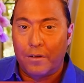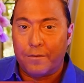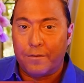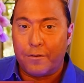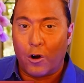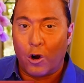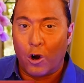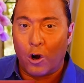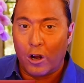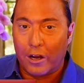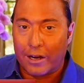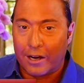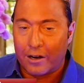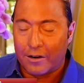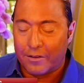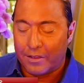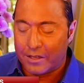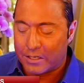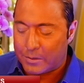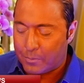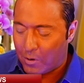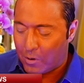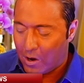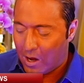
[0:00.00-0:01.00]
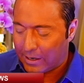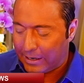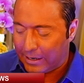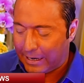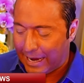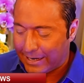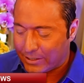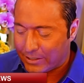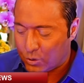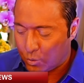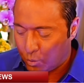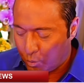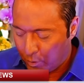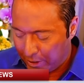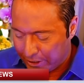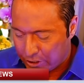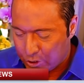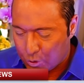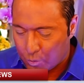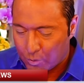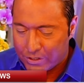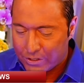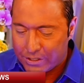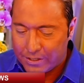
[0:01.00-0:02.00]
with earlier in this broadcast,
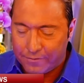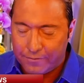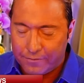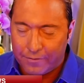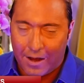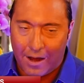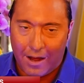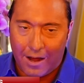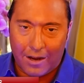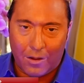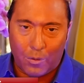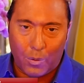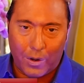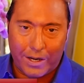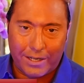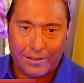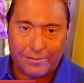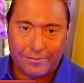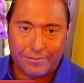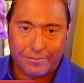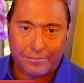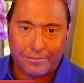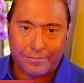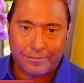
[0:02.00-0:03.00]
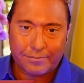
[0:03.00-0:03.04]
which was the following